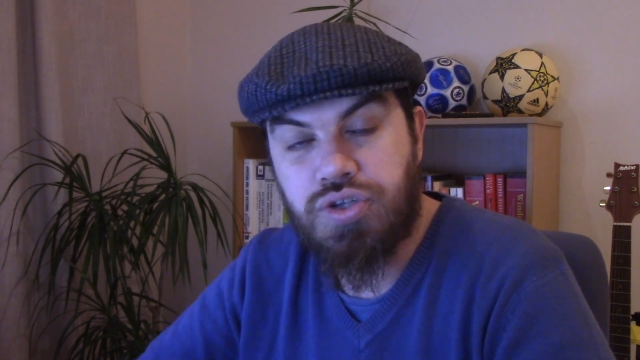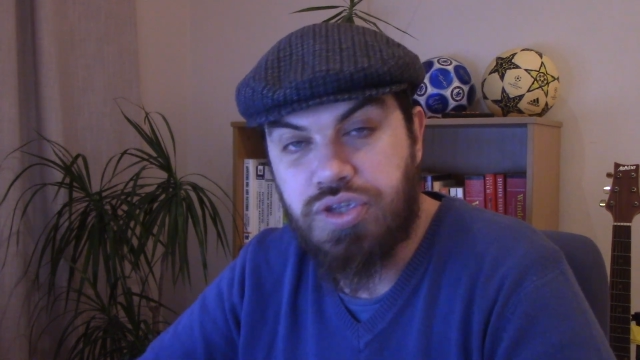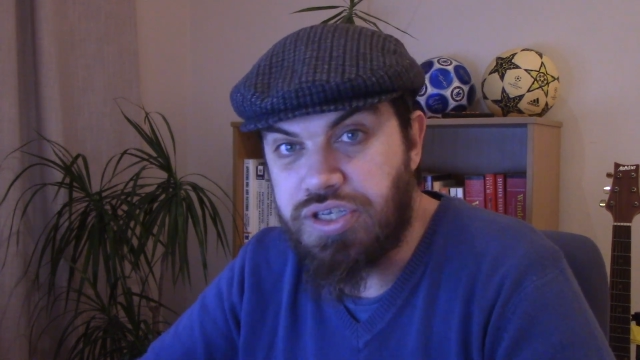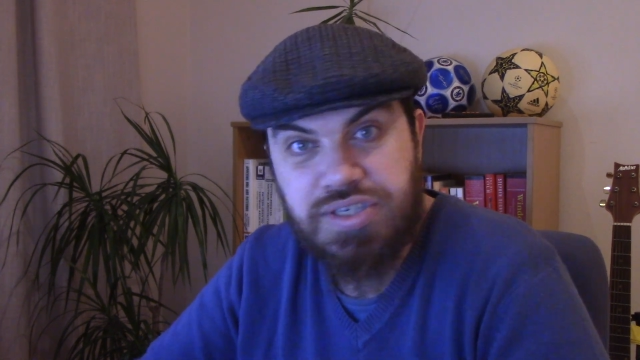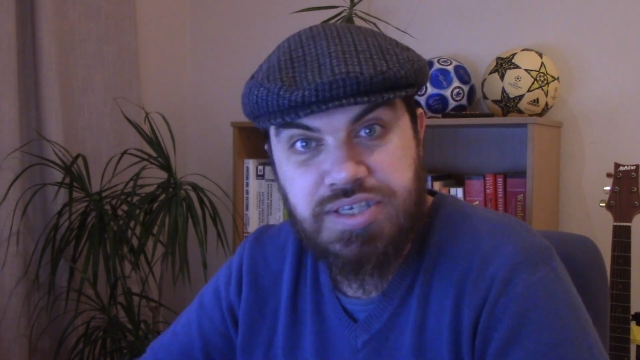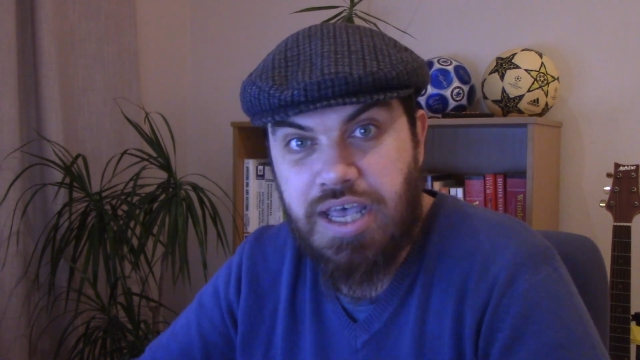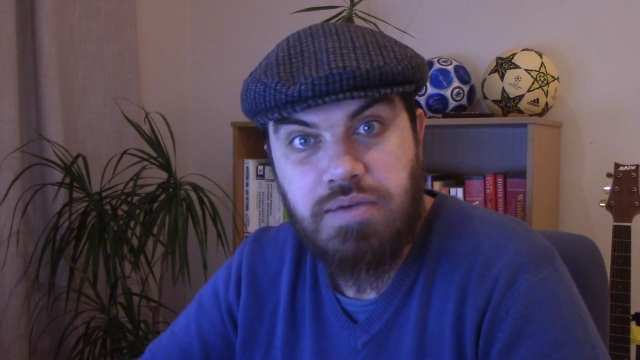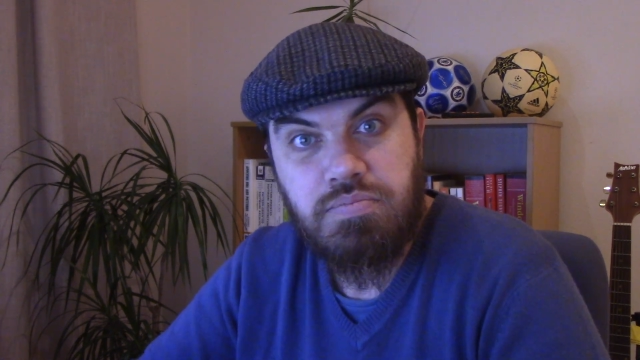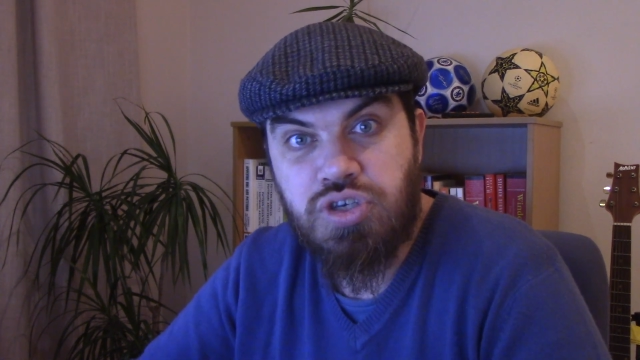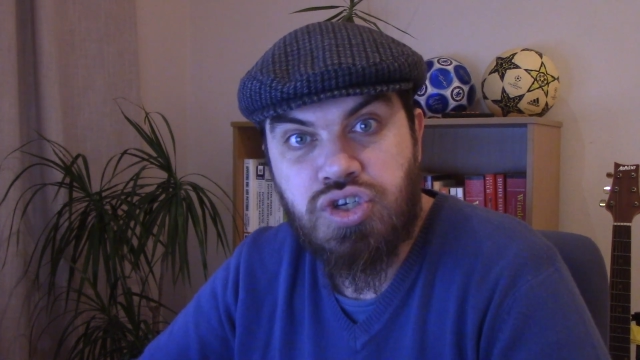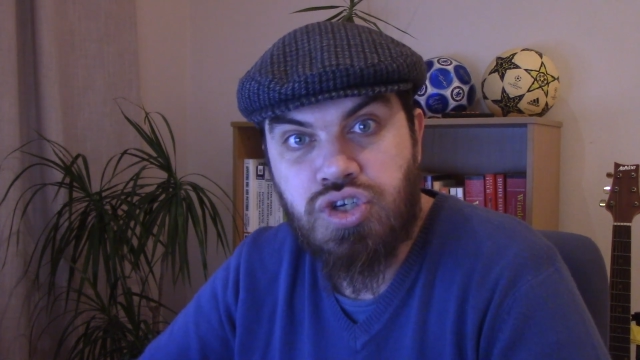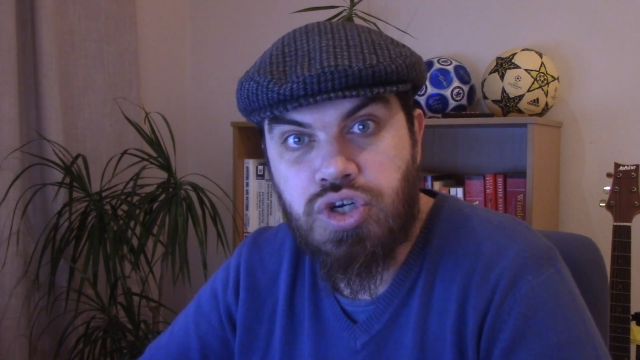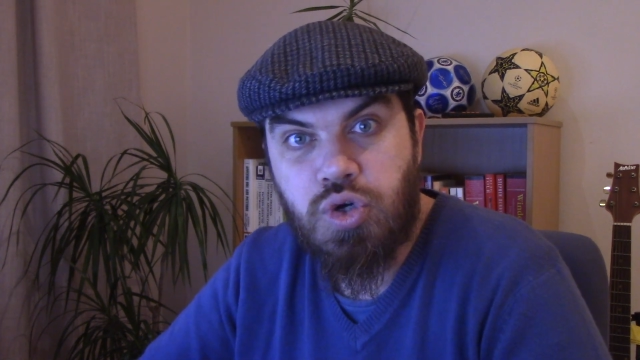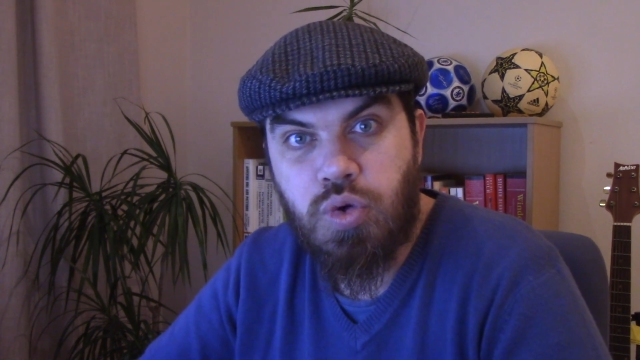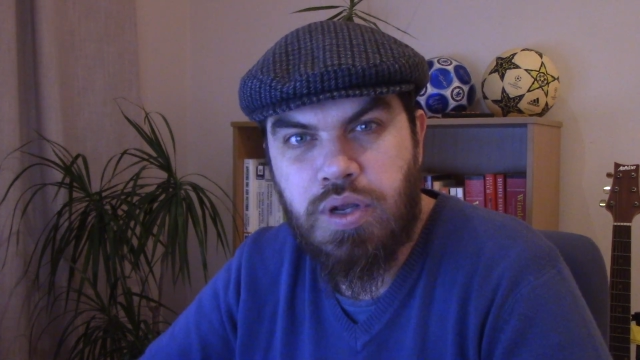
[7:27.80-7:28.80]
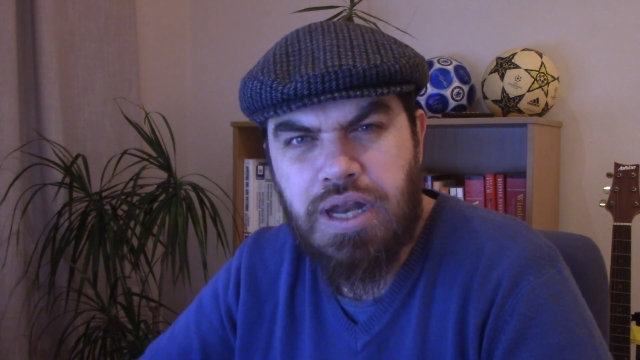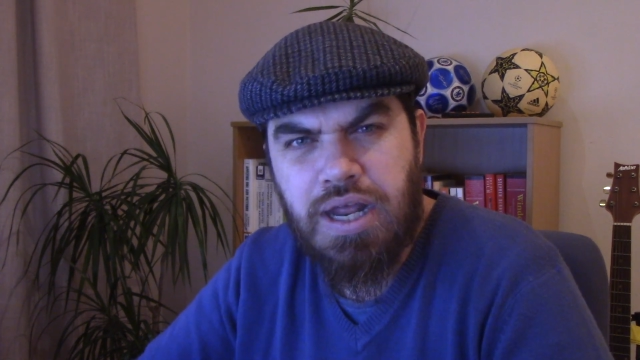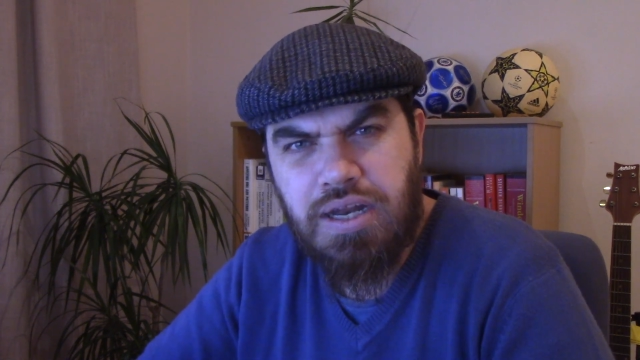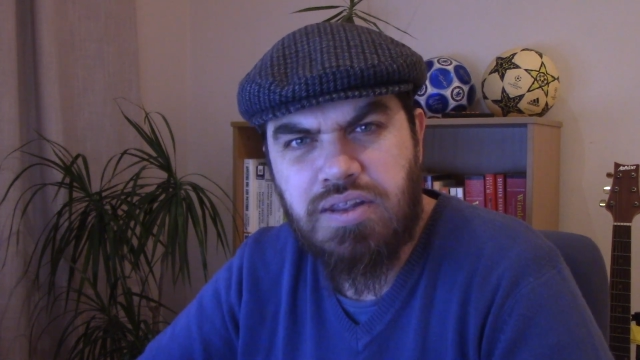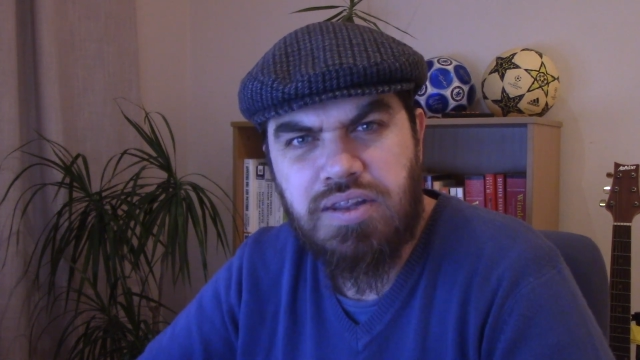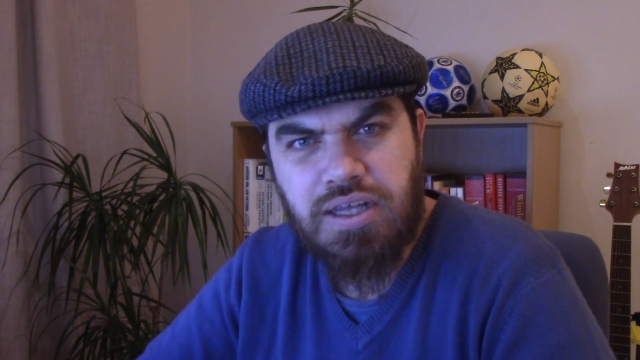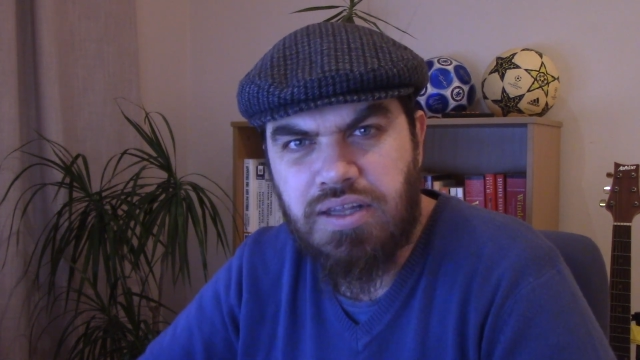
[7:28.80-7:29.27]
the same is true in
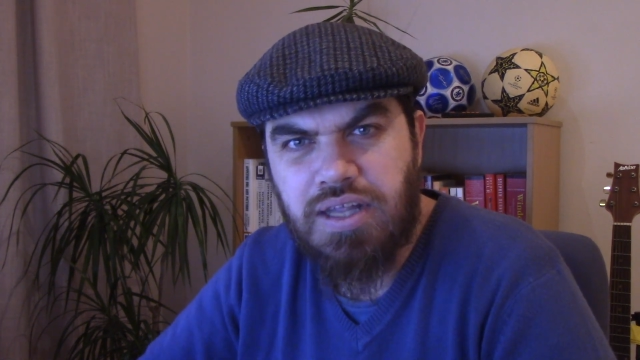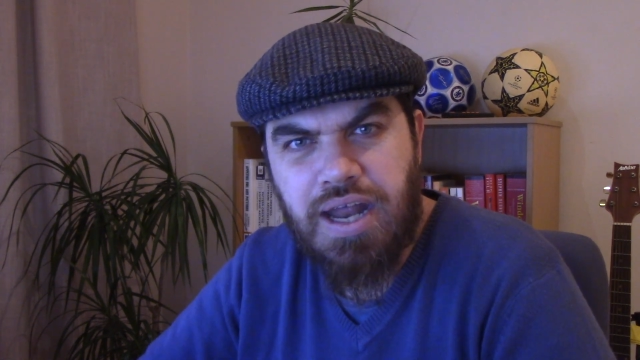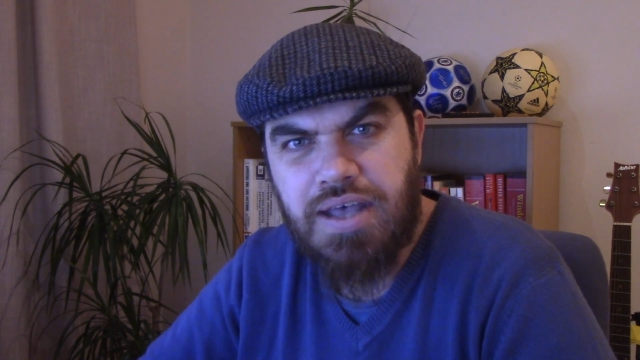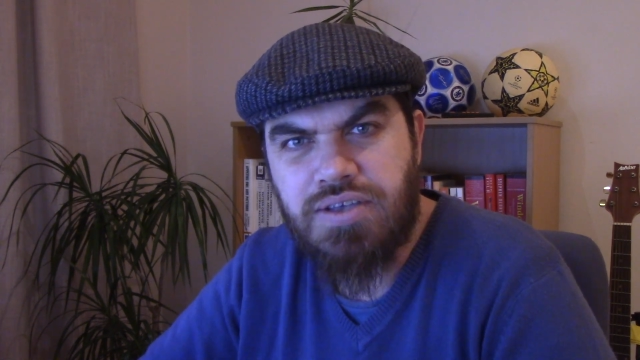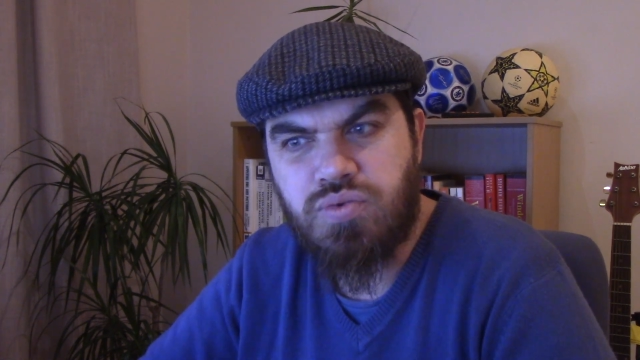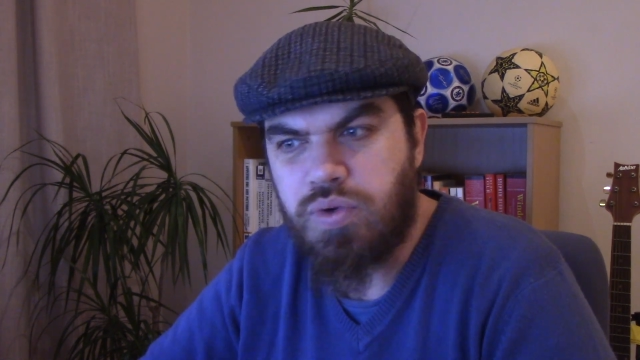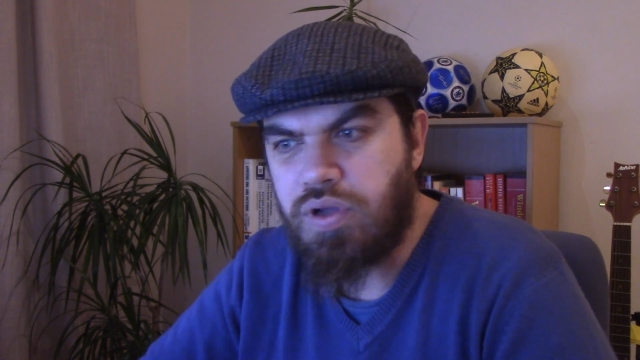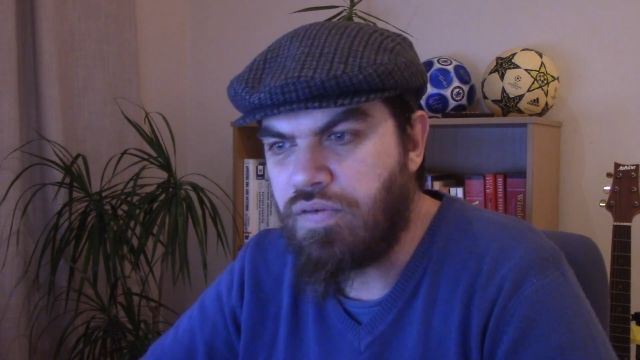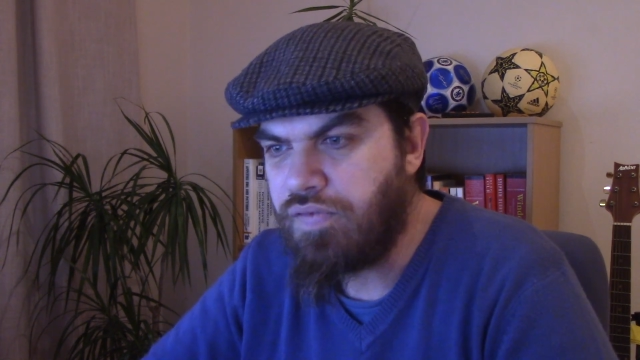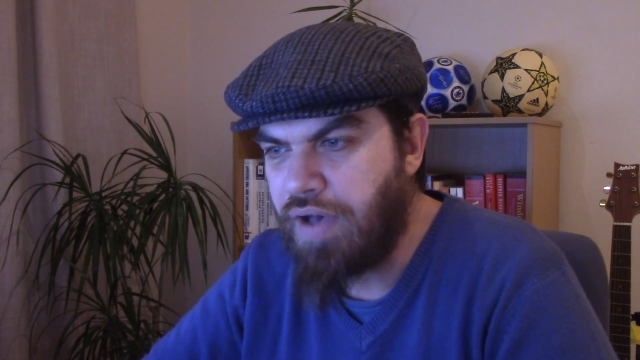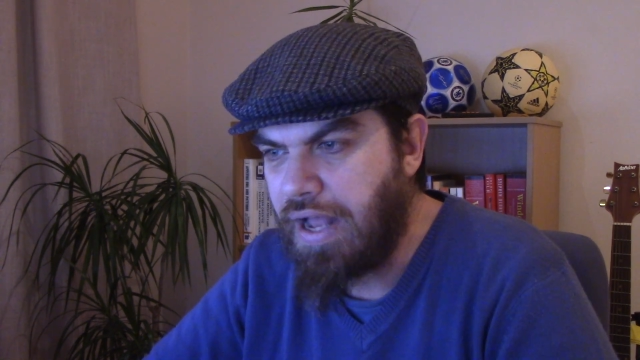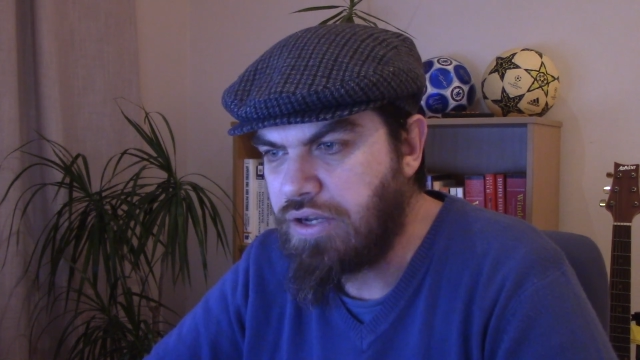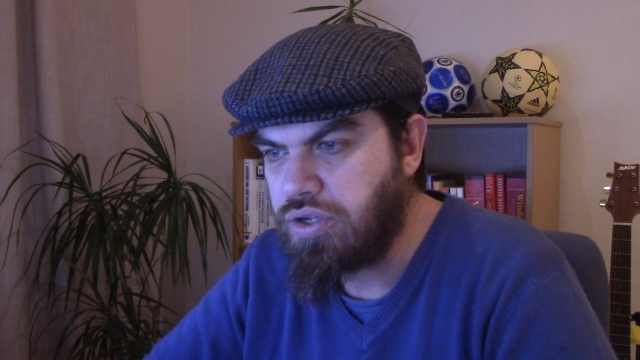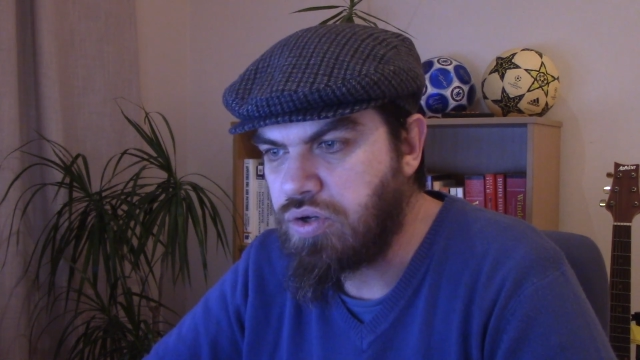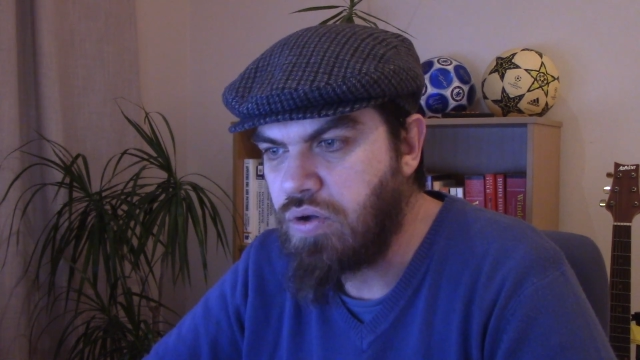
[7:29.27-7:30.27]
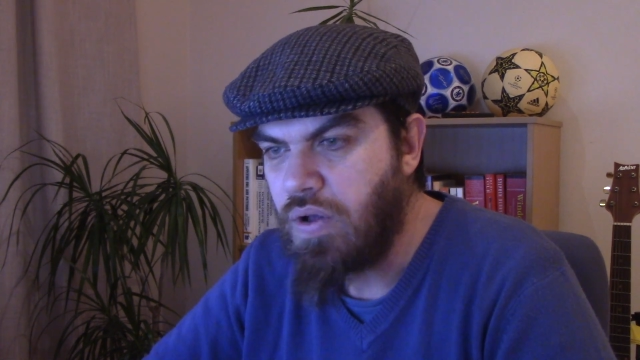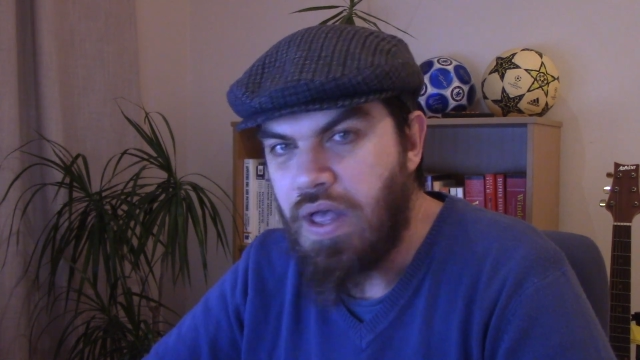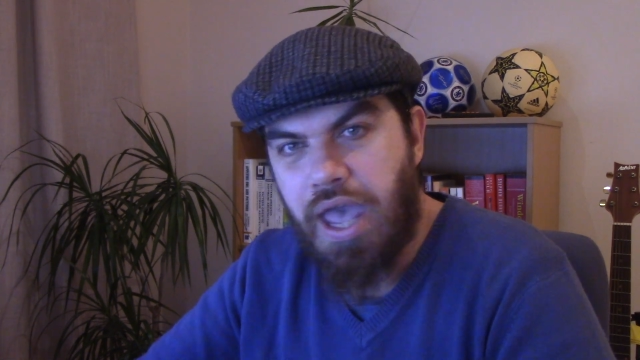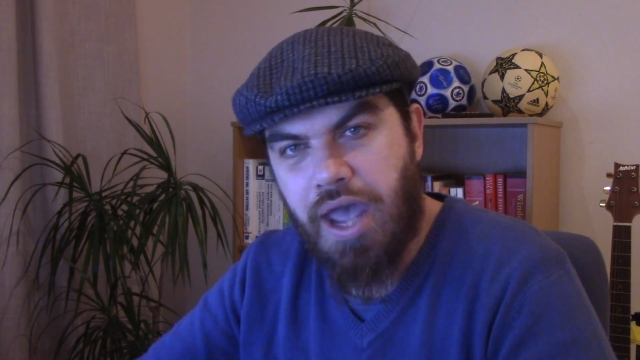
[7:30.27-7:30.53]
anything that has real value.